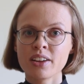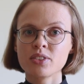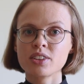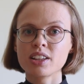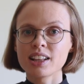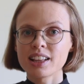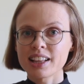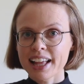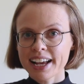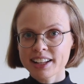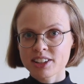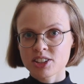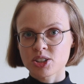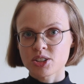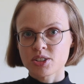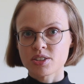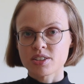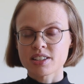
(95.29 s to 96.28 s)
The
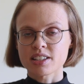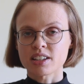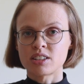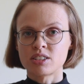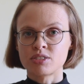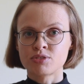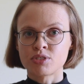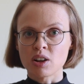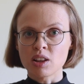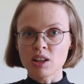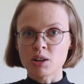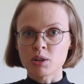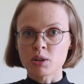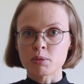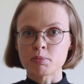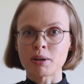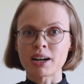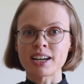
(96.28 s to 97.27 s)
lectures are
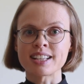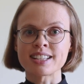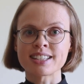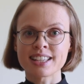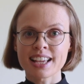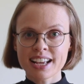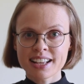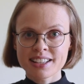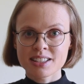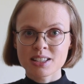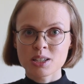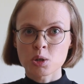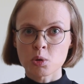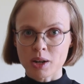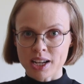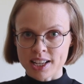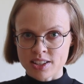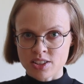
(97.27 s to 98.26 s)
followed by 6
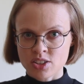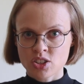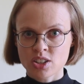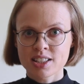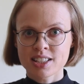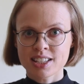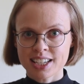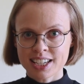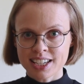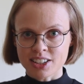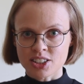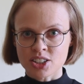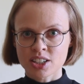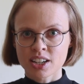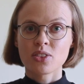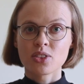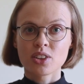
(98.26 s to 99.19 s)
questions each.